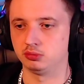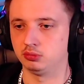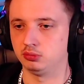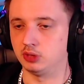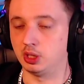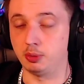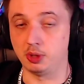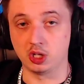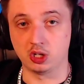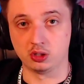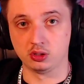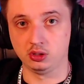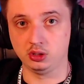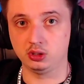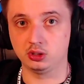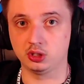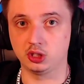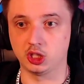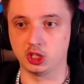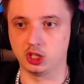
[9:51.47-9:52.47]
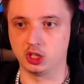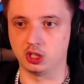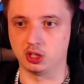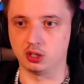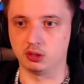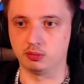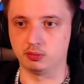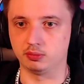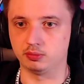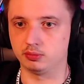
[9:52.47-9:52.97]
Let me know.
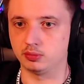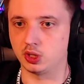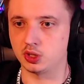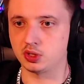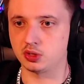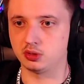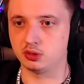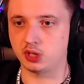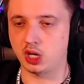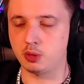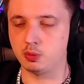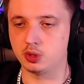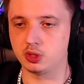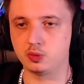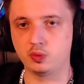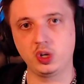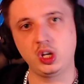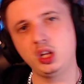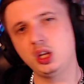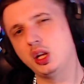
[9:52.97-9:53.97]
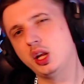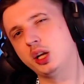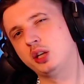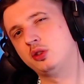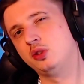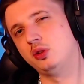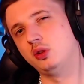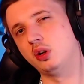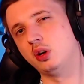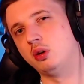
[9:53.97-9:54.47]
Also, I would really like
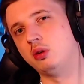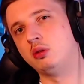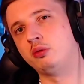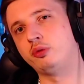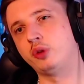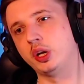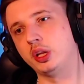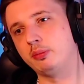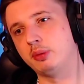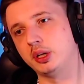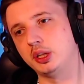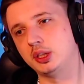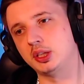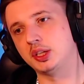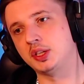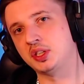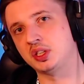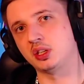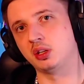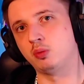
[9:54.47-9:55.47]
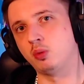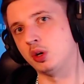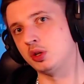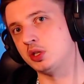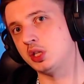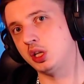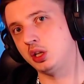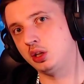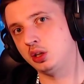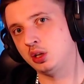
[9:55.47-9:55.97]
to know, for anybody that's still
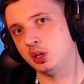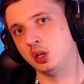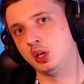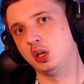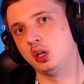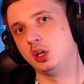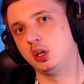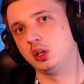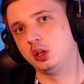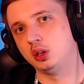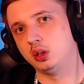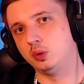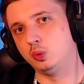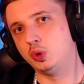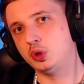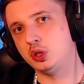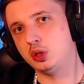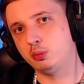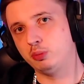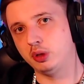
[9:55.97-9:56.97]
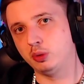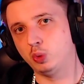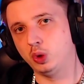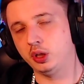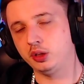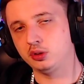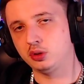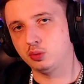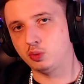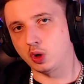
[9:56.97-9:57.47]
watching, Would you be
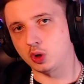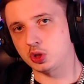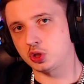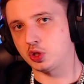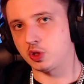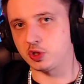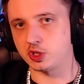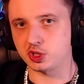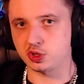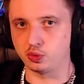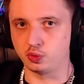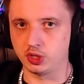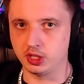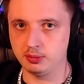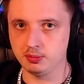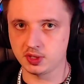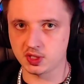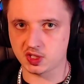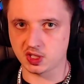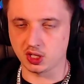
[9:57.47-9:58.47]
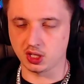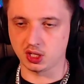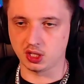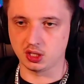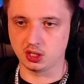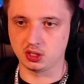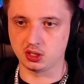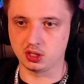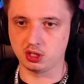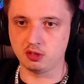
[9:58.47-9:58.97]
willing to watch streams?
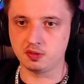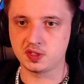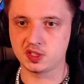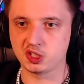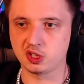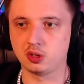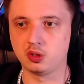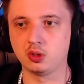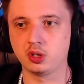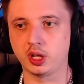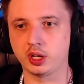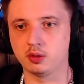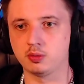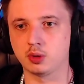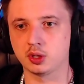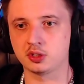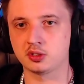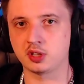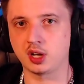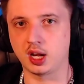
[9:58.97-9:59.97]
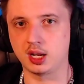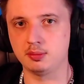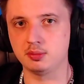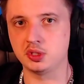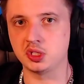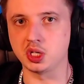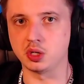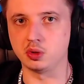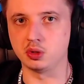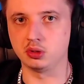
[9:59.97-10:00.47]
And if so, like what time
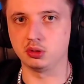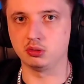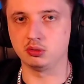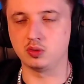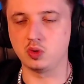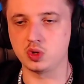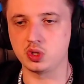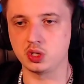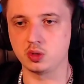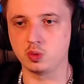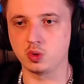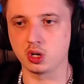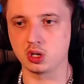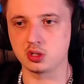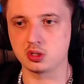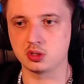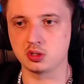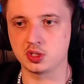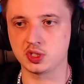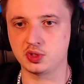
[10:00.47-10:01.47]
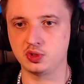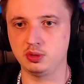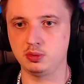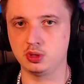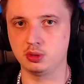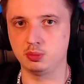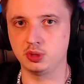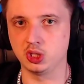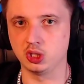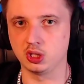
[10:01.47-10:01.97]
zone would you want stream to
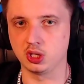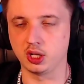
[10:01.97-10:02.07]
be in?